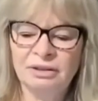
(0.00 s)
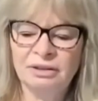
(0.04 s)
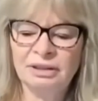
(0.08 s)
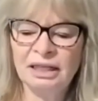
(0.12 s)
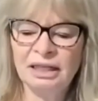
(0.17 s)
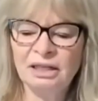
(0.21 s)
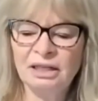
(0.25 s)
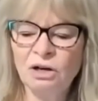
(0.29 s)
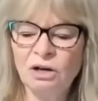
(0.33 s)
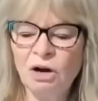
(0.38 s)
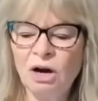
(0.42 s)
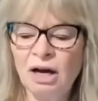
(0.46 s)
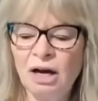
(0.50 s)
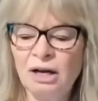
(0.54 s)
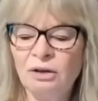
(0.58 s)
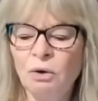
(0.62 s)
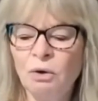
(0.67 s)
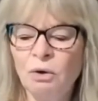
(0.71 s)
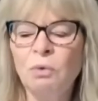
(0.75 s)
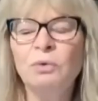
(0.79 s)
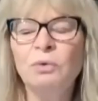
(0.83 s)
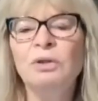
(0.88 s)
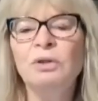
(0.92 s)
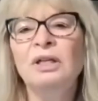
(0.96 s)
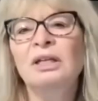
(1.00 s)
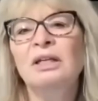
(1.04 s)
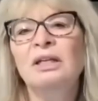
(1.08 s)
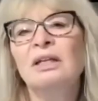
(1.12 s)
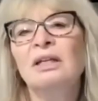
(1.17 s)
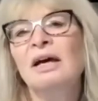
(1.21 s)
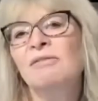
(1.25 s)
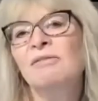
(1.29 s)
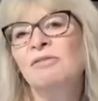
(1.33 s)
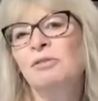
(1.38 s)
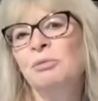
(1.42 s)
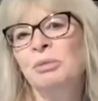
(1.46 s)
that God only
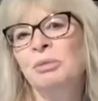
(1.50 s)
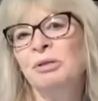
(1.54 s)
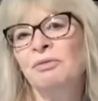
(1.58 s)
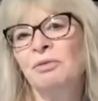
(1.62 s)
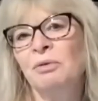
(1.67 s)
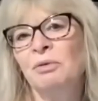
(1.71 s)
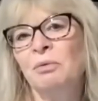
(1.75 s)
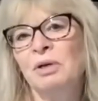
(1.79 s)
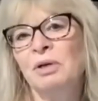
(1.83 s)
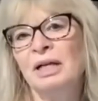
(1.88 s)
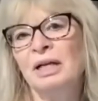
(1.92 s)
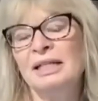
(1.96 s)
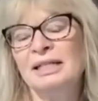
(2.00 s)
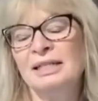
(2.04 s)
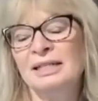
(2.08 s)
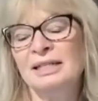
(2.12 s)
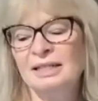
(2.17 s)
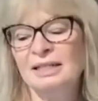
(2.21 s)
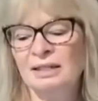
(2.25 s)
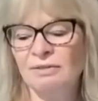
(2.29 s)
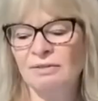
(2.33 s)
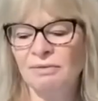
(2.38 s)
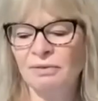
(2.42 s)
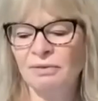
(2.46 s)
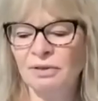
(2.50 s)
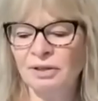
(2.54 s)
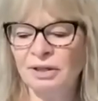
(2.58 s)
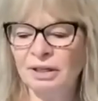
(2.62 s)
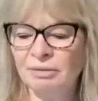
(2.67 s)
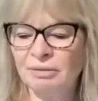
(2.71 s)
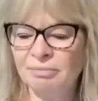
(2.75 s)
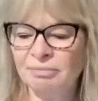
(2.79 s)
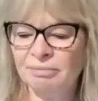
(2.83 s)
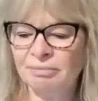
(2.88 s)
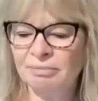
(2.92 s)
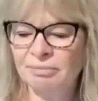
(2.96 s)
loved me for what I did for
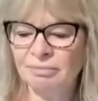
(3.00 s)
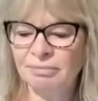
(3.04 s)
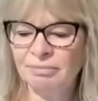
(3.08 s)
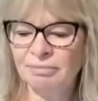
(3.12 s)
him.